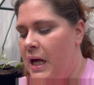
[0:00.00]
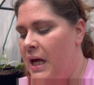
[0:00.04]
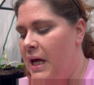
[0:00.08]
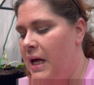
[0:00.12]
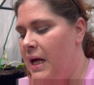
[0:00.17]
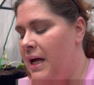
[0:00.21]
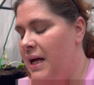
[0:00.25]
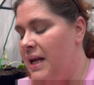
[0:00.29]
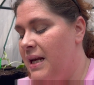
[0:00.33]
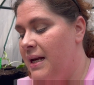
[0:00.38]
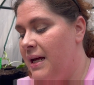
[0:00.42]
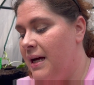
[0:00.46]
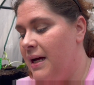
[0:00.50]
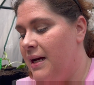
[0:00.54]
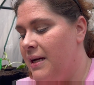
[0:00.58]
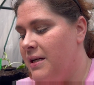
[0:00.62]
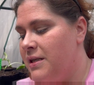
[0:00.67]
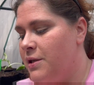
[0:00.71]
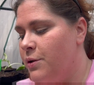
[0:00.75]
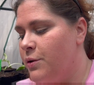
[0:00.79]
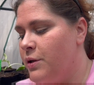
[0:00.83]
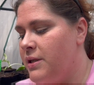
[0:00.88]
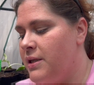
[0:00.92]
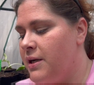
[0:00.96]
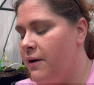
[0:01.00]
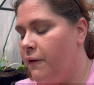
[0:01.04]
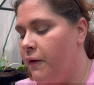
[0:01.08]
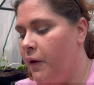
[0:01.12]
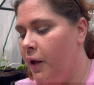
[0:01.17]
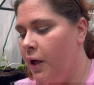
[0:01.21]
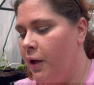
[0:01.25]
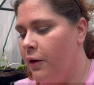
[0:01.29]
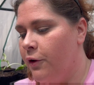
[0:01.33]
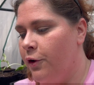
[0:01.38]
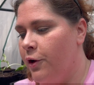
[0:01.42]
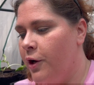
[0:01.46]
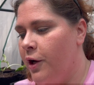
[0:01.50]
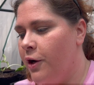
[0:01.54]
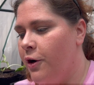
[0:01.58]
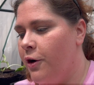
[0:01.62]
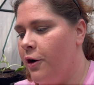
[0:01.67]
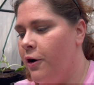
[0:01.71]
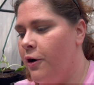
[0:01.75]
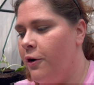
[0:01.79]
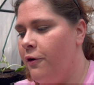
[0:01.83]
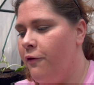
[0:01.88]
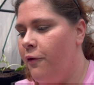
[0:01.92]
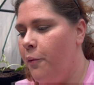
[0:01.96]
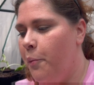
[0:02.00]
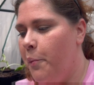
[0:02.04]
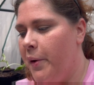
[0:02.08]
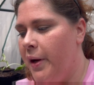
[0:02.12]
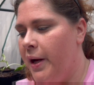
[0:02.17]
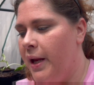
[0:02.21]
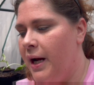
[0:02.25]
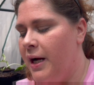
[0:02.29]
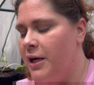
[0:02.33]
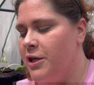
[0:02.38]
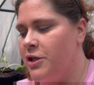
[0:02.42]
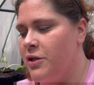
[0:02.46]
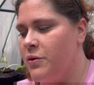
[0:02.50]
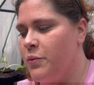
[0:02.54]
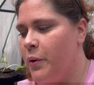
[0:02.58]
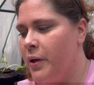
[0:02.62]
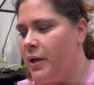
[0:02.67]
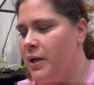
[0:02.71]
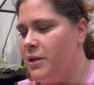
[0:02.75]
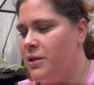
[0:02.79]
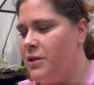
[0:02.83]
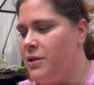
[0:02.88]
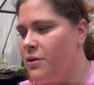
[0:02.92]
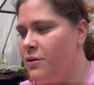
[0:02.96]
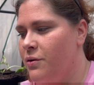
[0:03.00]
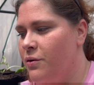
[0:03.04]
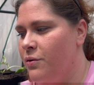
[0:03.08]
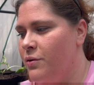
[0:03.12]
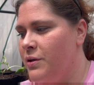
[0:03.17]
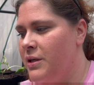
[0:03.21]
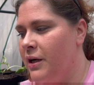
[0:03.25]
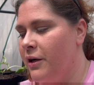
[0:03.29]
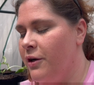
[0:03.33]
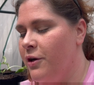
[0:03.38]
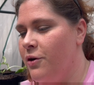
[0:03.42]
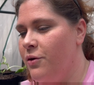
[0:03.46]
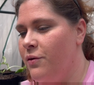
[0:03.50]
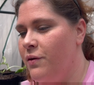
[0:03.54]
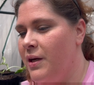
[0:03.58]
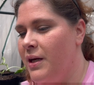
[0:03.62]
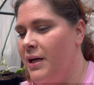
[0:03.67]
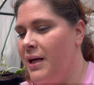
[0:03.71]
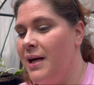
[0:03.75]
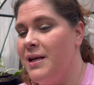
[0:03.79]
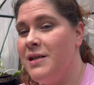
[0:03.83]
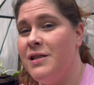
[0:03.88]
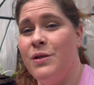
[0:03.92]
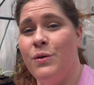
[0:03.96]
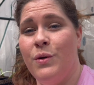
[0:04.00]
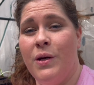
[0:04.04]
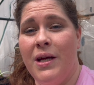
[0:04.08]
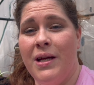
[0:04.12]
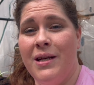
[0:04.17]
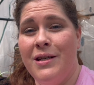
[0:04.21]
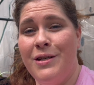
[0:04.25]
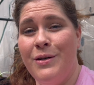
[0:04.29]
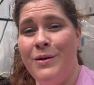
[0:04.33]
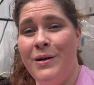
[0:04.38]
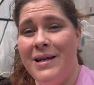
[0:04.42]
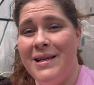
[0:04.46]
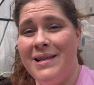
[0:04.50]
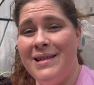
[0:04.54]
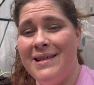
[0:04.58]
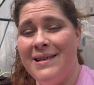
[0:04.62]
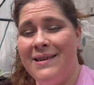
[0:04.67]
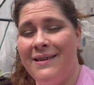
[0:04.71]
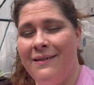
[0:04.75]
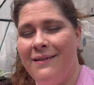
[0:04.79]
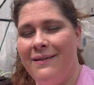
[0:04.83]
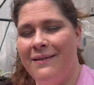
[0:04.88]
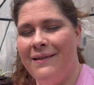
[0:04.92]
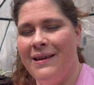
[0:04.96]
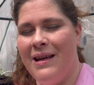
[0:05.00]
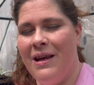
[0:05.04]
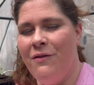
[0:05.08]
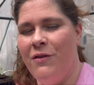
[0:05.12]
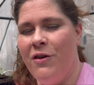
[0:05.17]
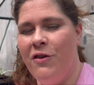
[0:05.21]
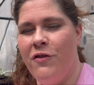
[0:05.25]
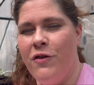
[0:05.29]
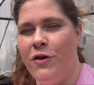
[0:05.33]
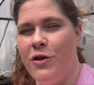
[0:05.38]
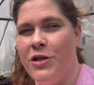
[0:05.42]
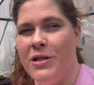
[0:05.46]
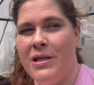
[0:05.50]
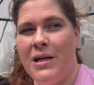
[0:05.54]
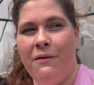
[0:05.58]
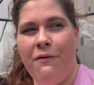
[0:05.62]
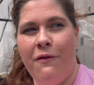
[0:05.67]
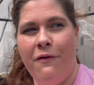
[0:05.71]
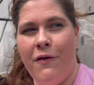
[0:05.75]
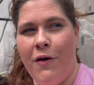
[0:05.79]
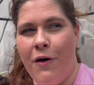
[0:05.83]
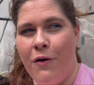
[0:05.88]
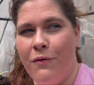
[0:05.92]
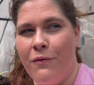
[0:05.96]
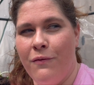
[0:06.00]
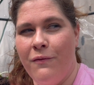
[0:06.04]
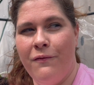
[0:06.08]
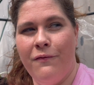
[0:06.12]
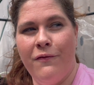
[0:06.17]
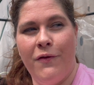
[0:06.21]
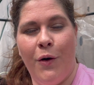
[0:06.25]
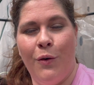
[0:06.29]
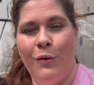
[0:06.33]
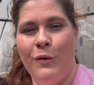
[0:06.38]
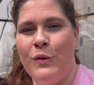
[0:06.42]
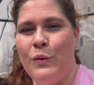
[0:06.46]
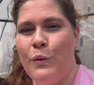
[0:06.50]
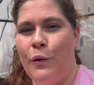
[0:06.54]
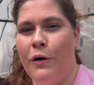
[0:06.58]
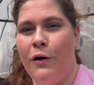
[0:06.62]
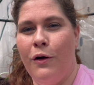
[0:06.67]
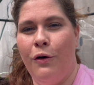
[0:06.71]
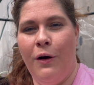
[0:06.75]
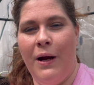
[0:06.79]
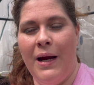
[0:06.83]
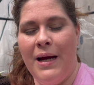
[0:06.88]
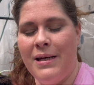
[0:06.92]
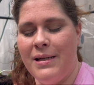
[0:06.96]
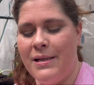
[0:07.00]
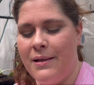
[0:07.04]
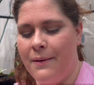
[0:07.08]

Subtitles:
and so it's definitely a learning curve, but I just wanted to tell you that yes, you can do it, even if you just have a phone. Phones work great.